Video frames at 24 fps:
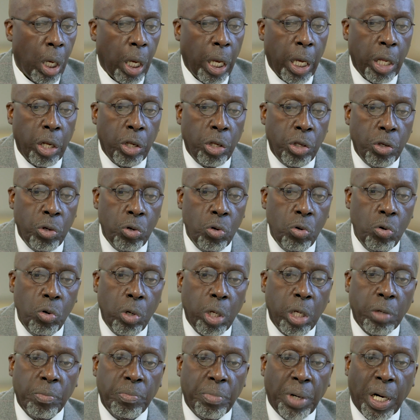And you
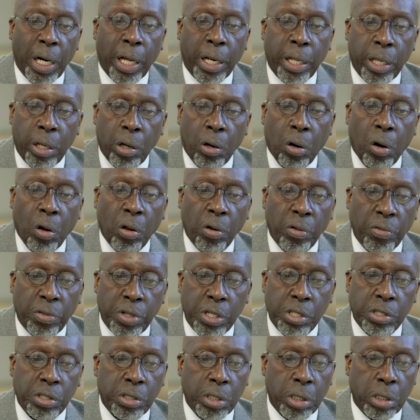embody all of
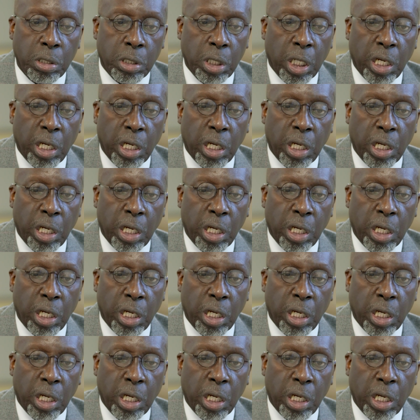these things.